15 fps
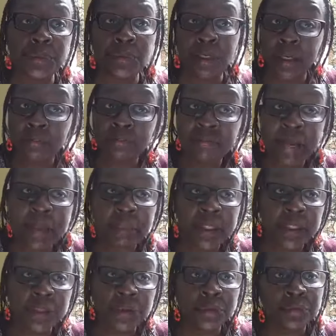what our
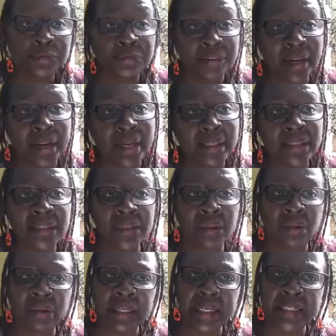family do, friends and
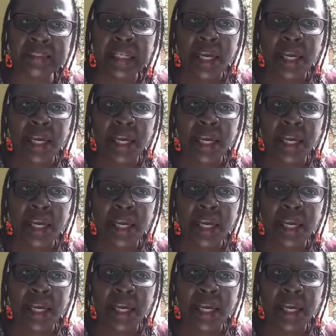colleagues.